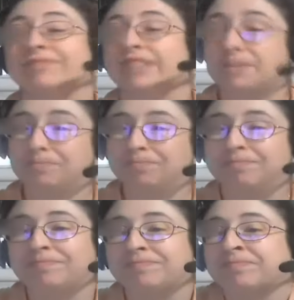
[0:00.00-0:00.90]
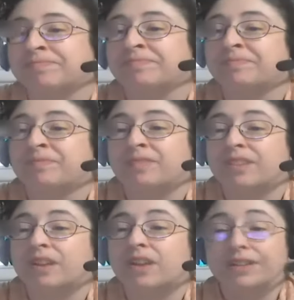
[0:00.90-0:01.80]
Yep.
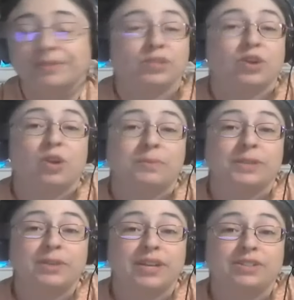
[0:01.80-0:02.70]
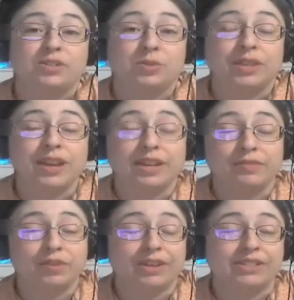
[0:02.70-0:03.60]
All right. So hopefully you guys enjoyed that.
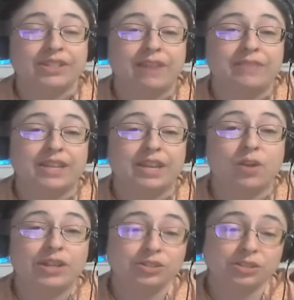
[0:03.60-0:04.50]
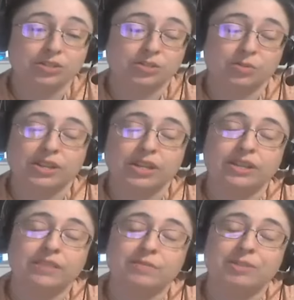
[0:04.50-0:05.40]
If you guys have any questions or need
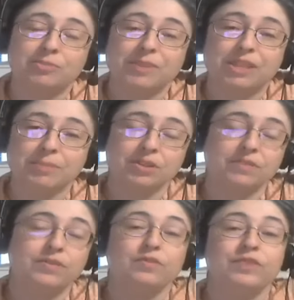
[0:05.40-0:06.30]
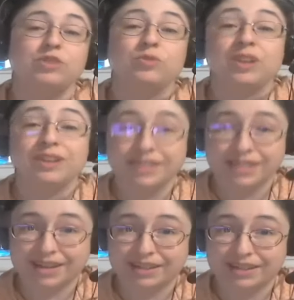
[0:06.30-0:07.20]
the information about the book, feel free to
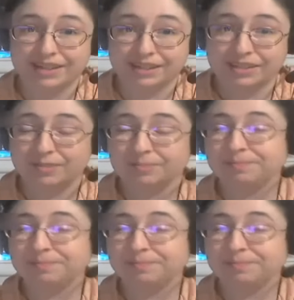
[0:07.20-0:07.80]
contact us.